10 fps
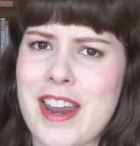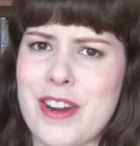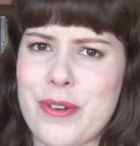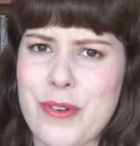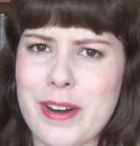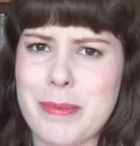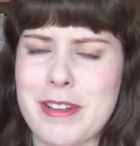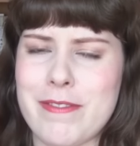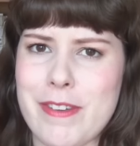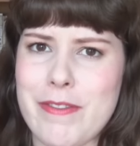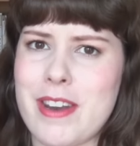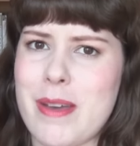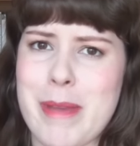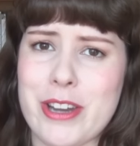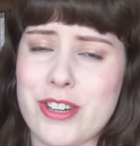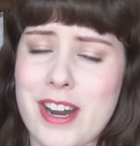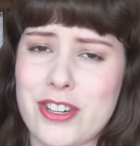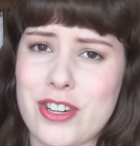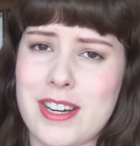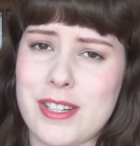an incredibly vivid imagination.